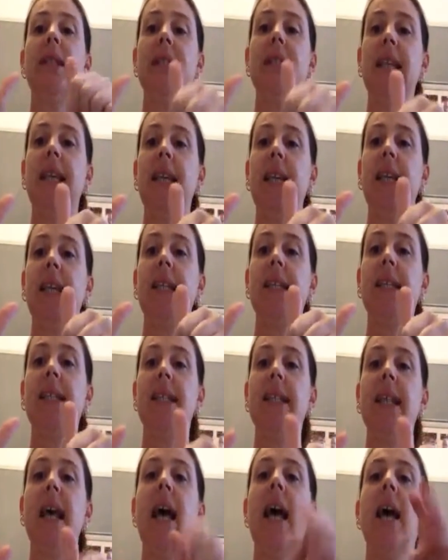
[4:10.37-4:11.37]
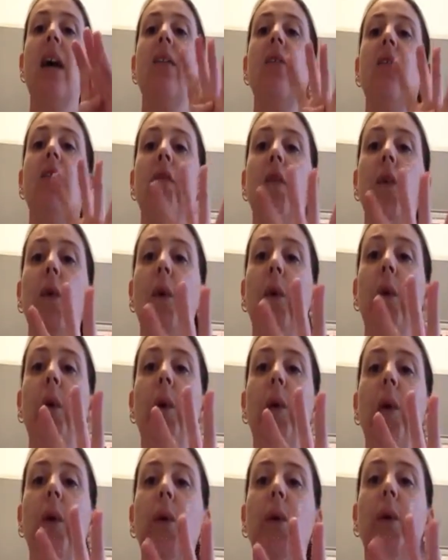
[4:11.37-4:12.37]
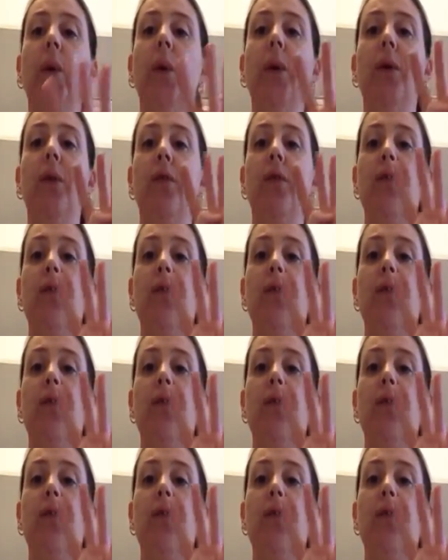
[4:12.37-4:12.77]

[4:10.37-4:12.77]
6 and 4,